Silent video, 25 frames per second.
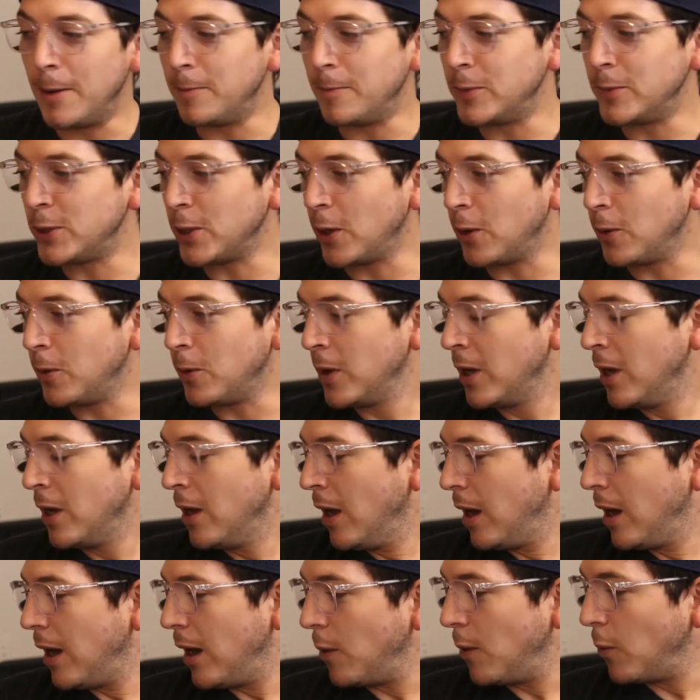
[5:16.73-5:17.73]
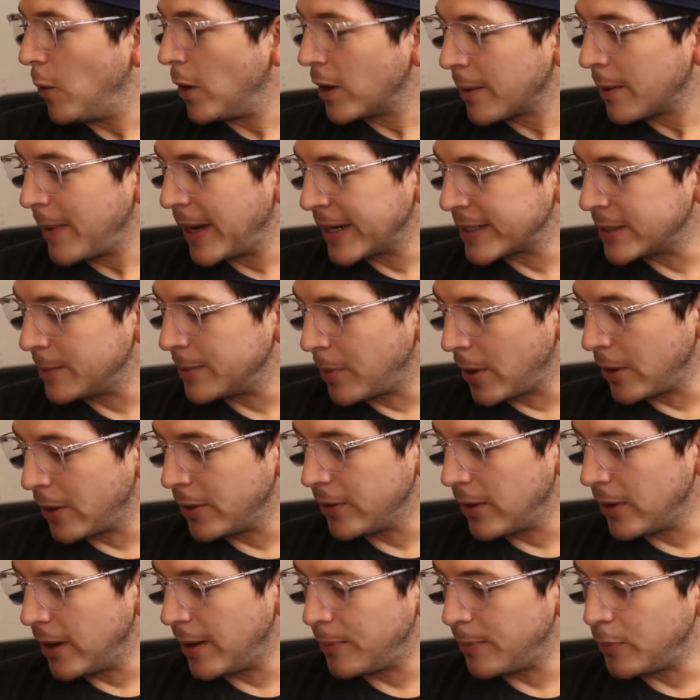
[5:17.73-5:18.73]
So Welcome back to
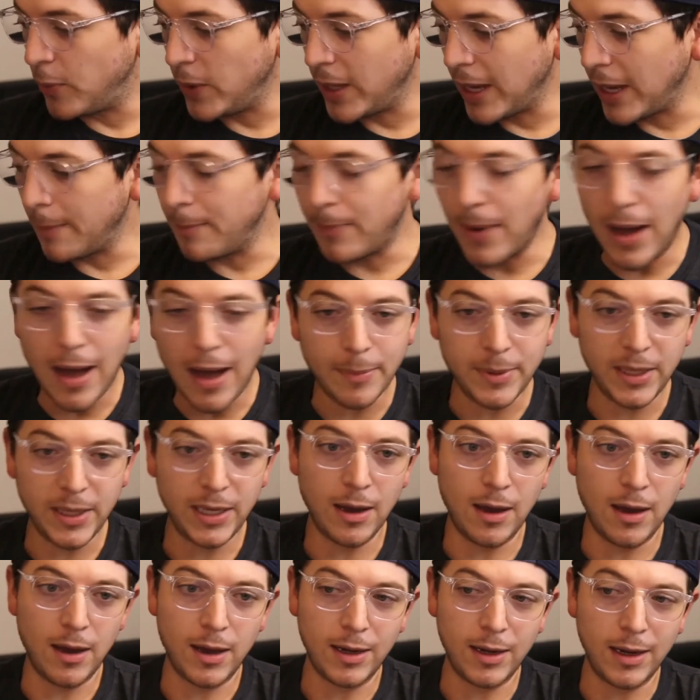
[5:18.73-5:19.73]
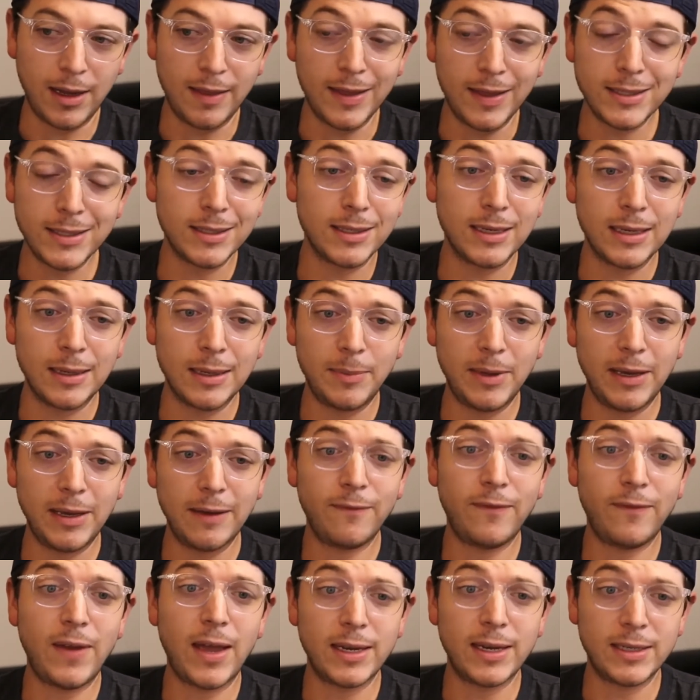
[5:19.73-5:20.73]
PartnerUp. We got Bobby on, and this is going to be a
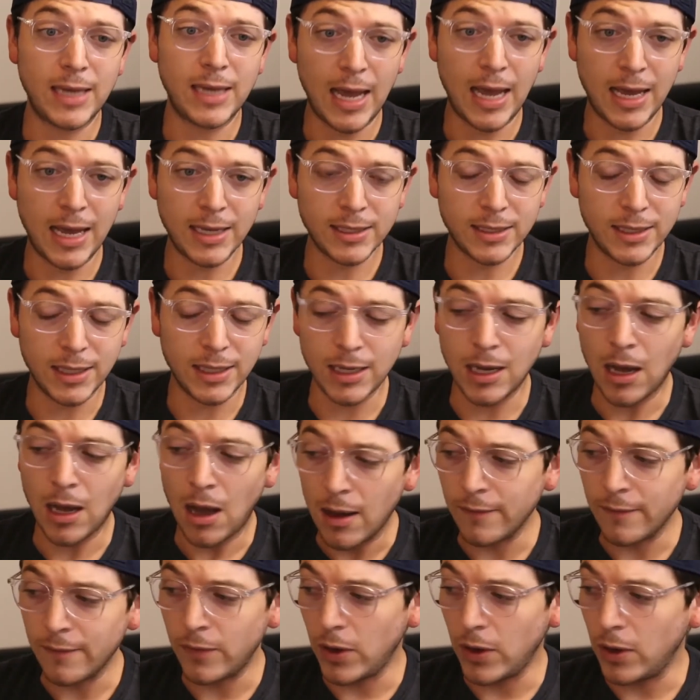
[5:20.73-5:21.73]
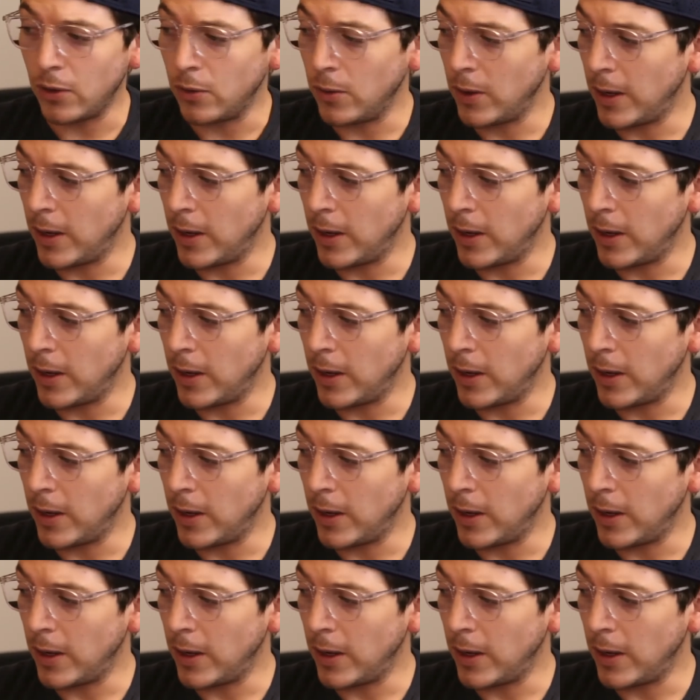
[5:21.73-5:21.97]
fantastic convo.